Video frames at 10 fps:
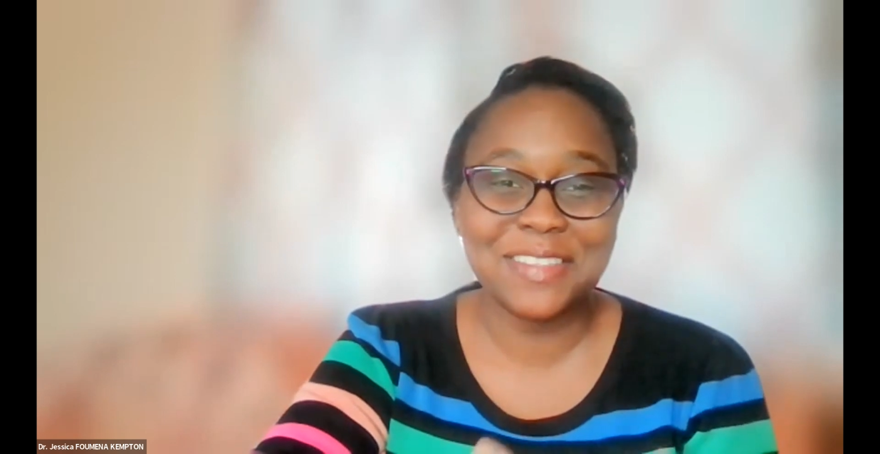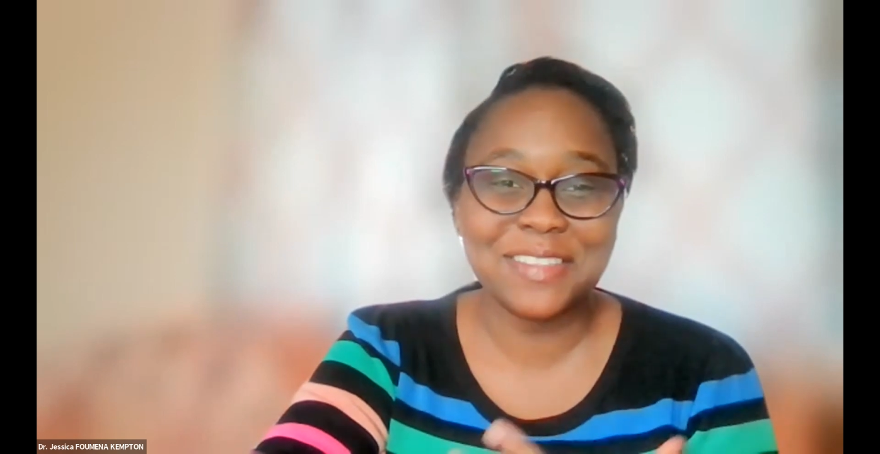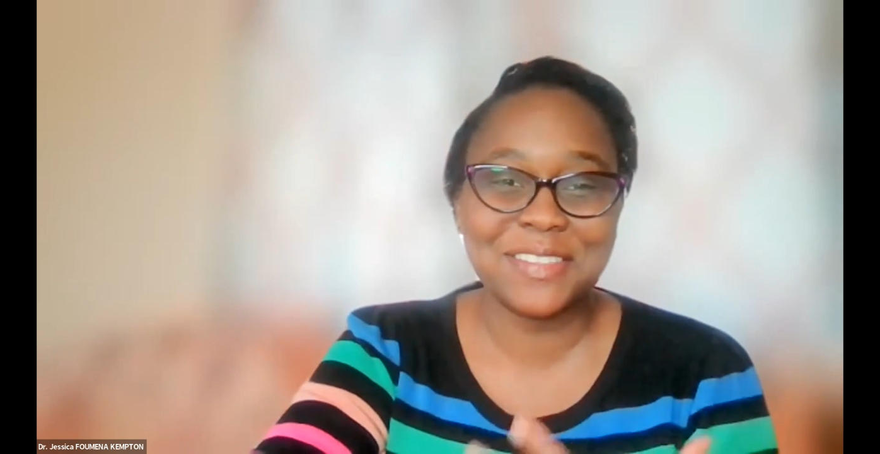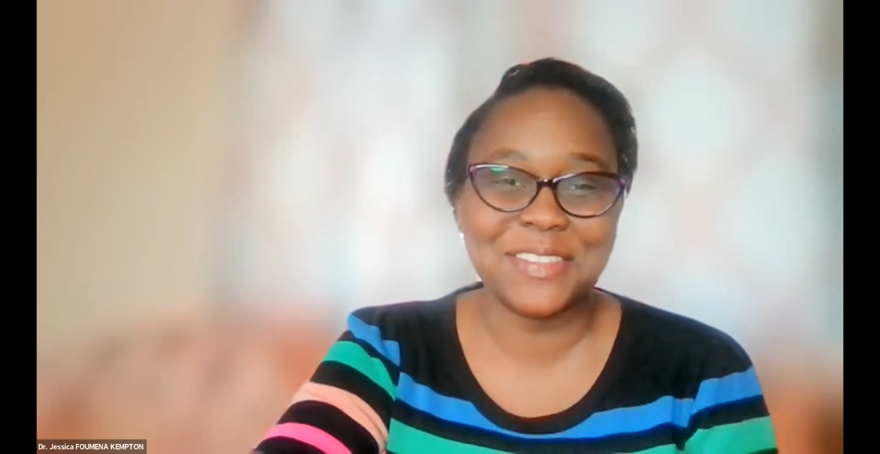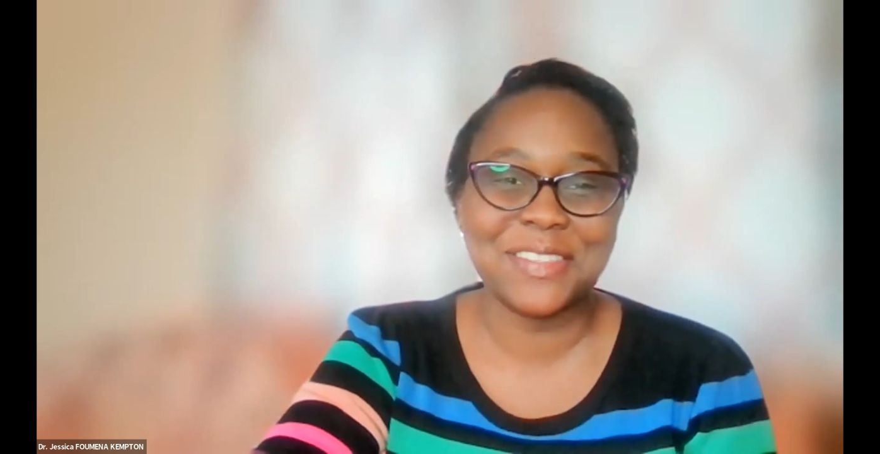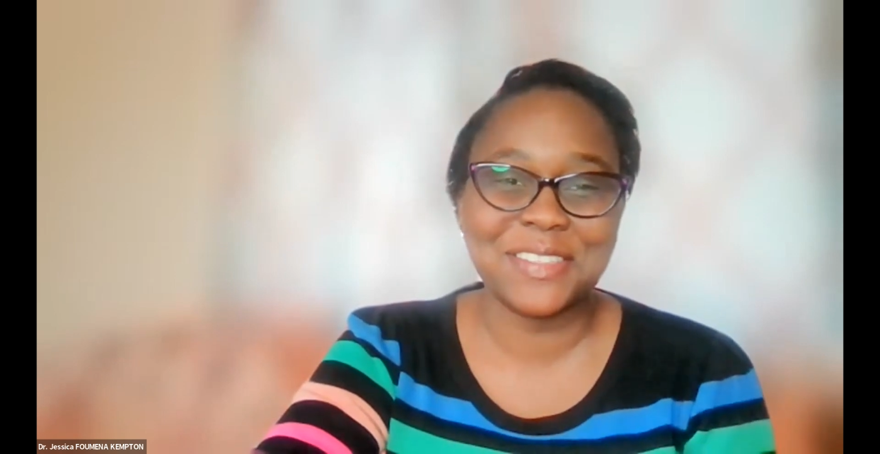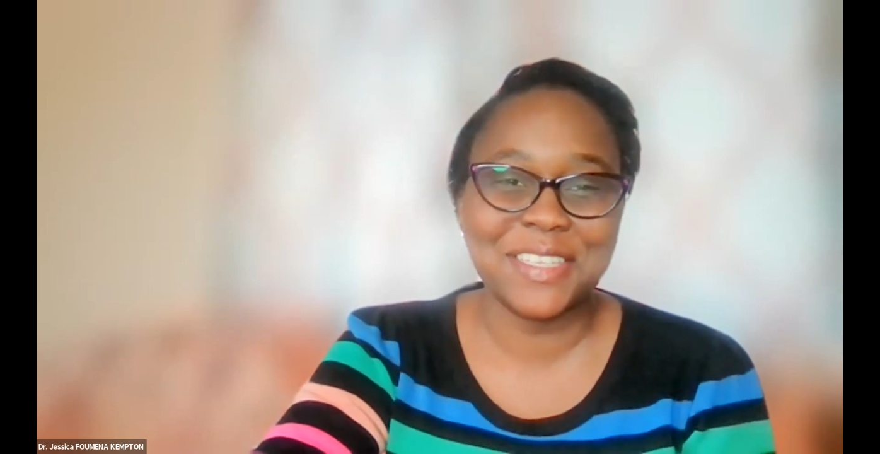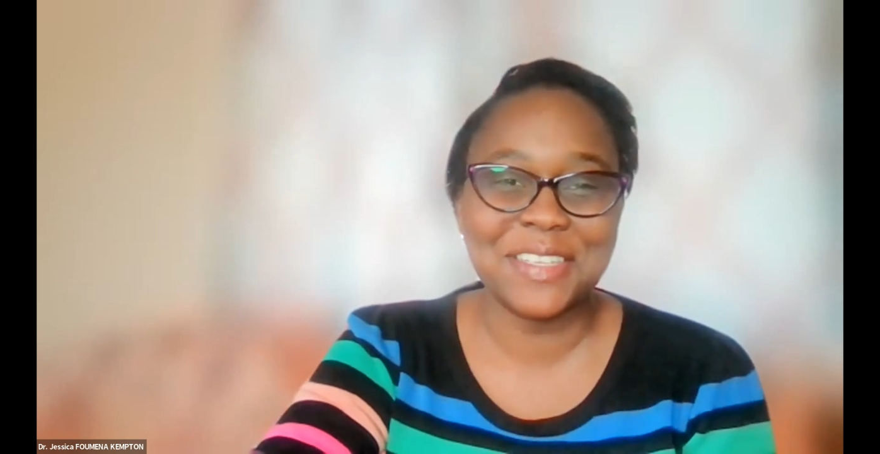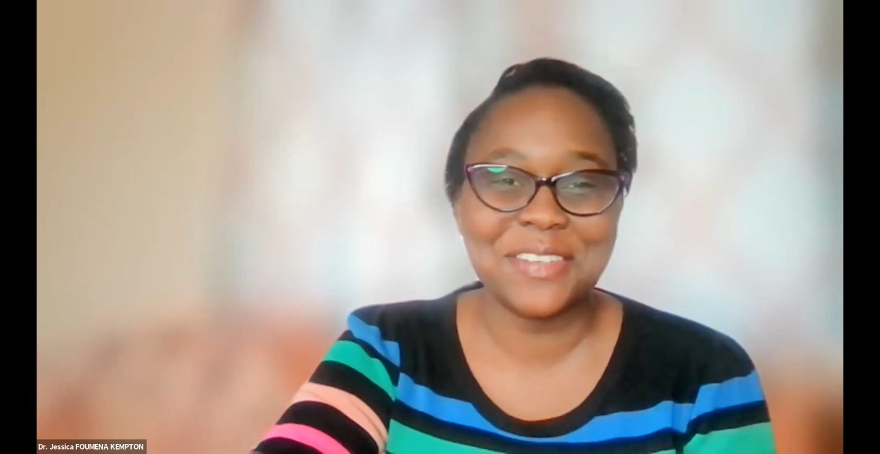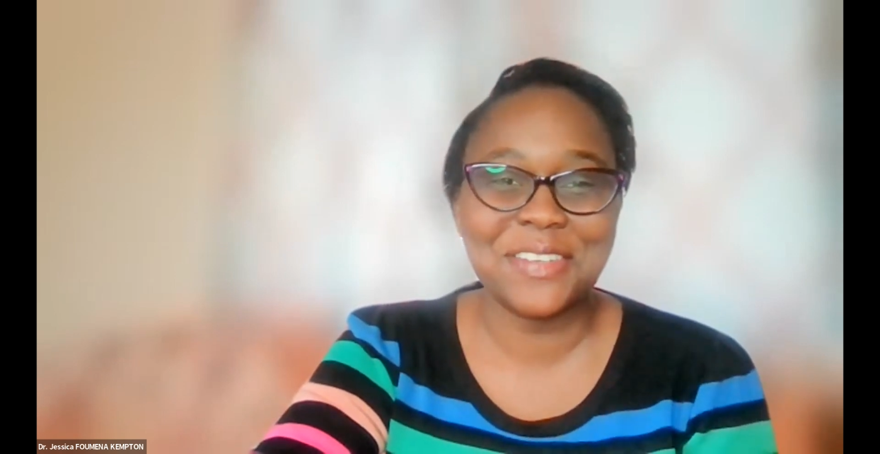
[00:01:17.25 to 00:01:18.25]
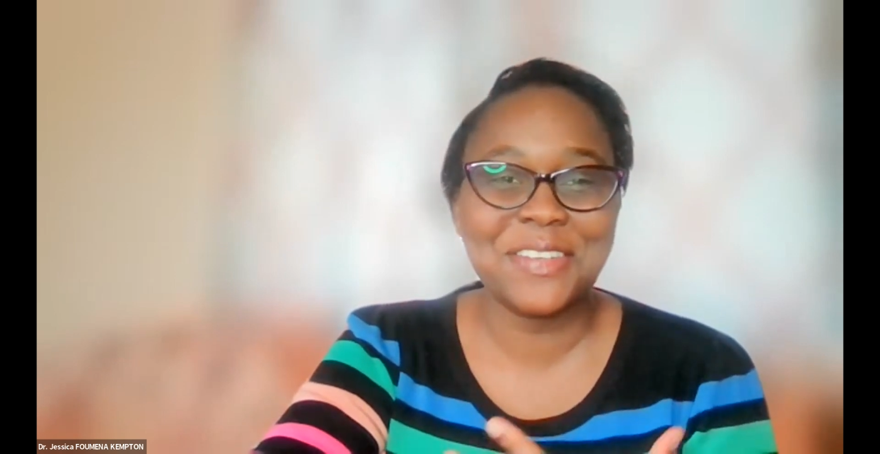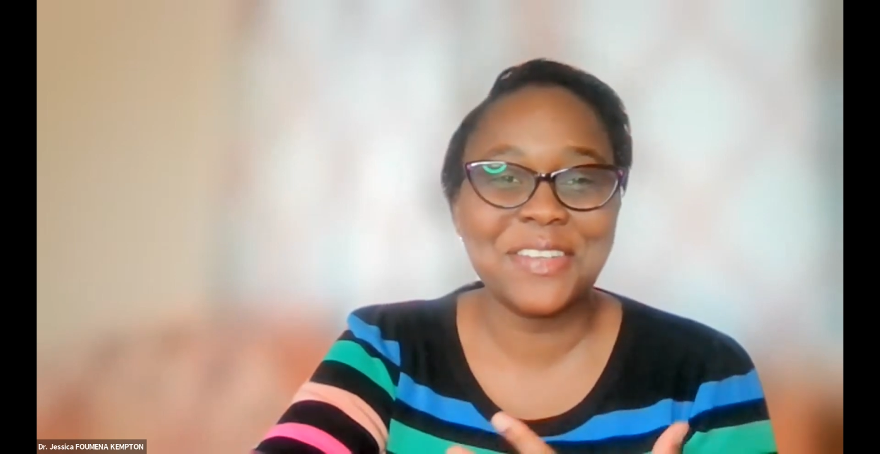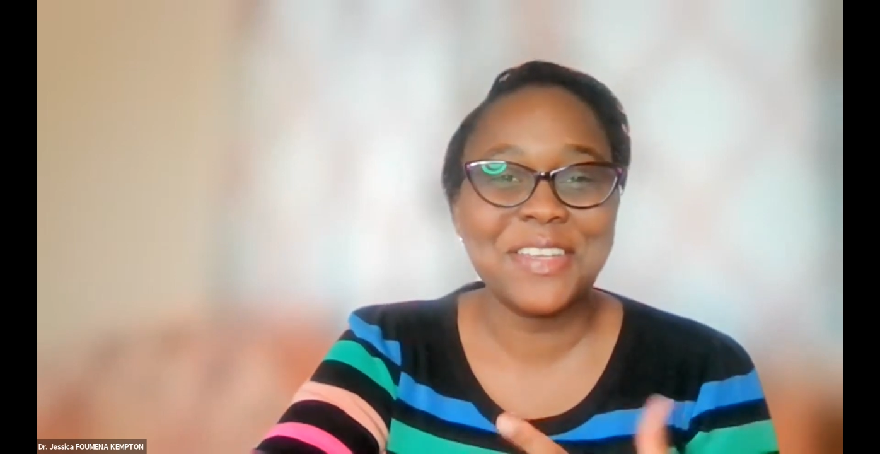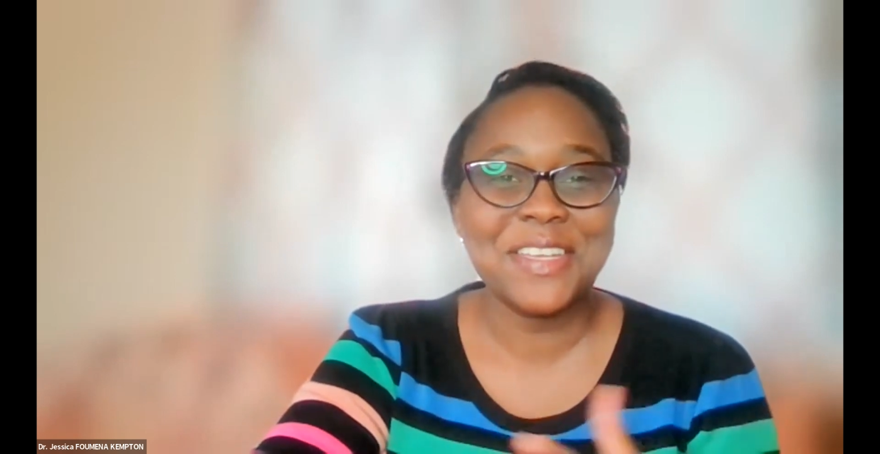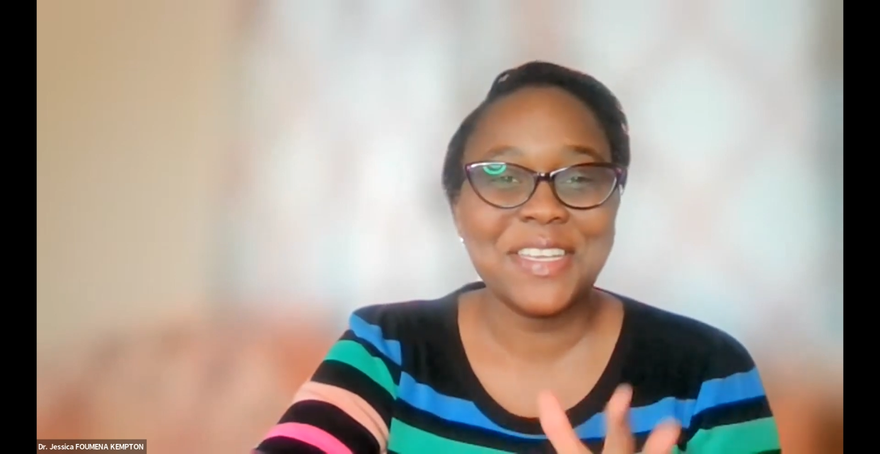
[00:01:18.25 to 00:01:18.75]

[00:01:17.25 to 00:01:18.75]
about the letter